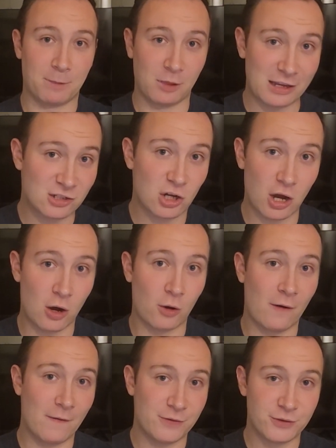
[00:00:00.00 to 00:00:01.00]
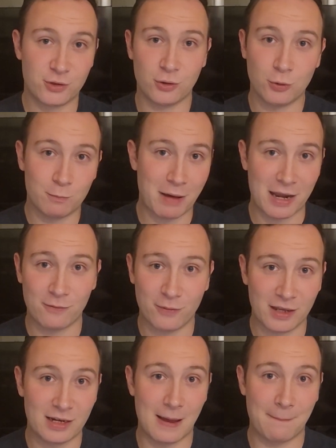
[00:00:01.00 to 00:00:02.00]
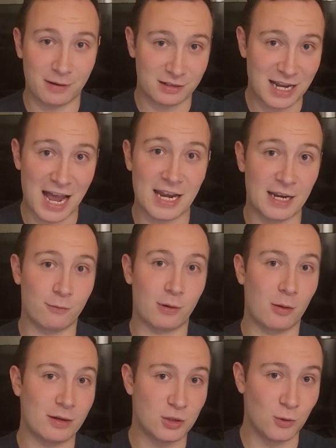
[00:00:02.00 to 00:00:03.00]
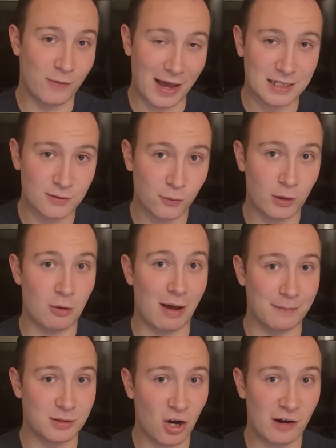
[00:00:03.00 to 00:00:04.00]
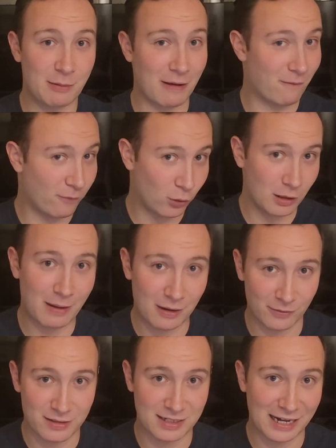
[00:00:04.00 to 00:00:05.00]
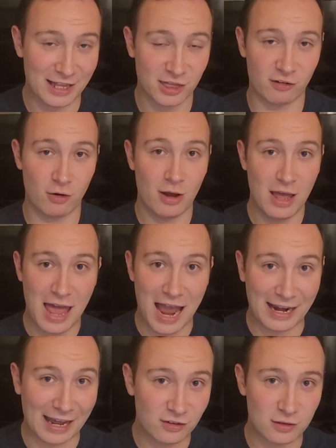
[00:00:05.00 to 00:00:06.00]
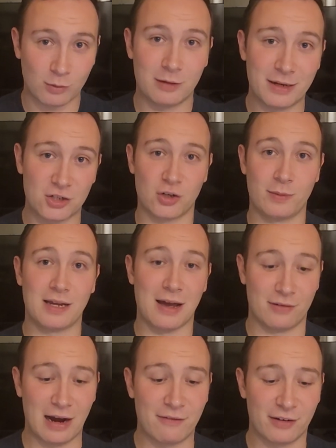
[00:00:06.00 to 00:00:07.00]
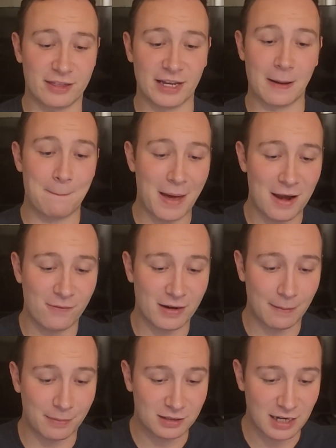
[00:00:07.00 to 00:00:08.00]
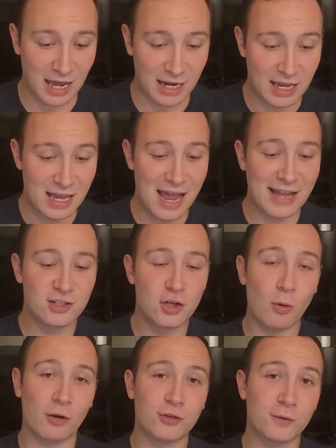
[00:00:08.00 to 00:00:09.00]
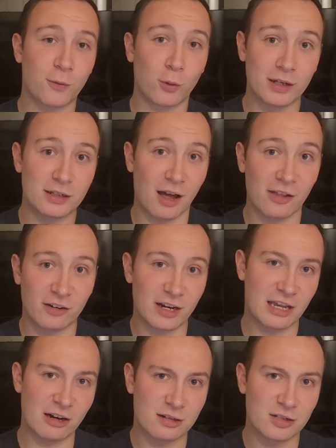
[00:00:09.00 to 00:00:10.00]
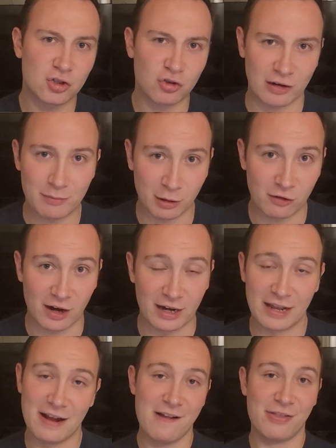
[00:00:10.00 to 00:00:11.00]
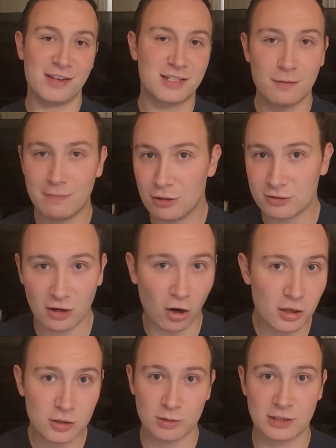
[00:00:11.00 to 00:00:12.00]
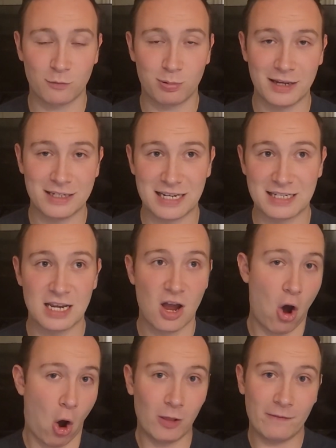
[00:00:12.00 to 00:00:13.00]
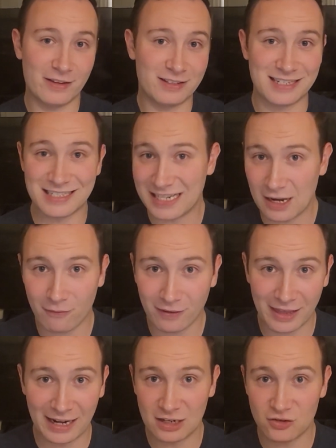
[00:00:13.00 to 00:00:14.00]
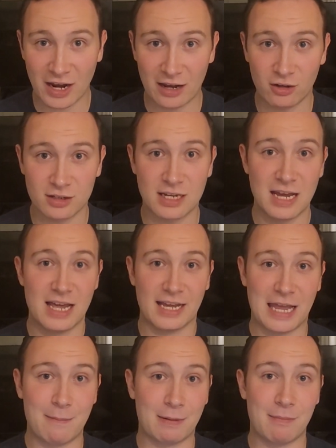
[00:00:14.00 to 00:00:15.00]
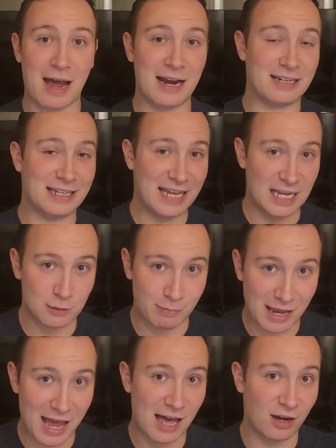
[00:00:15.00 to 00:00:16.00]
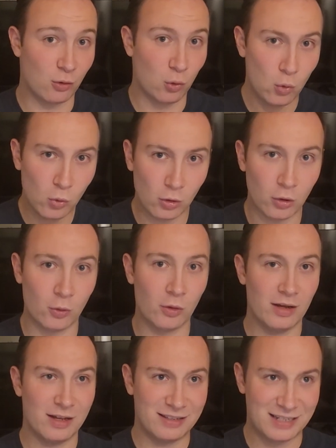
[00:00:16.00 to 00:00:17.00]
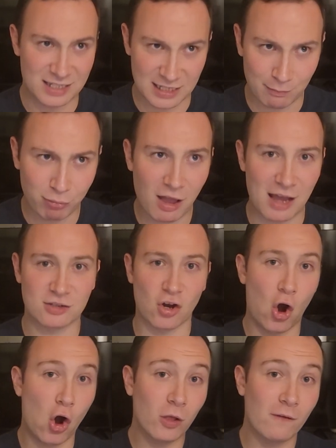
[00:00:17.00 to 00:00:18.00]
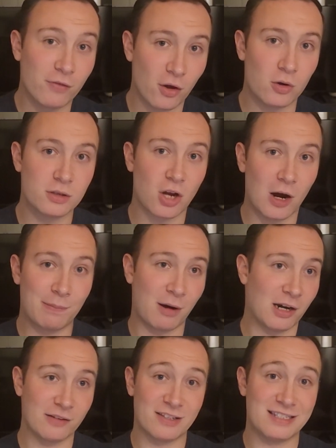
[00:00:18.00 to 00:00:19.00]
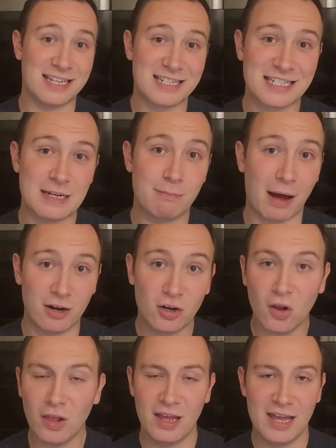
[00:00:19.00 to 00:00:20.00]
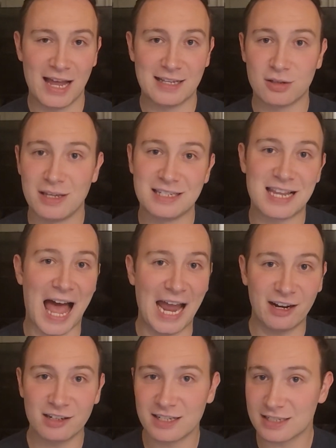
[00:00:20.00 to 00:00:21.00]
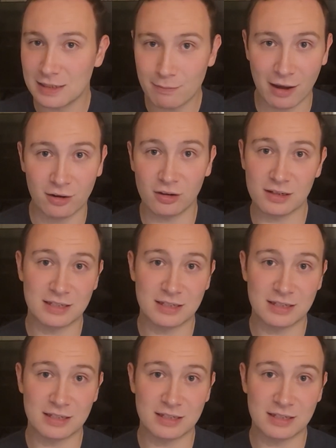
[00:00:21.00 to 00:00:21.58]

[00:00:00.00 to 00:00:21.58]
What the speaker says: Let's go to benefit number 10. If we're going too fast for you, I'm sorry, we have 40 benefits to get through, and I just want to make sure we cover everything. Benefit number 10, a $240 a year streaming credit. This can be used at all sorts of places, all of the Disney affiliated channels. Keep in mind ESPN, Hulu, Disney Plus, all of those are part of the Disney bundle, and so the entire Disney bundle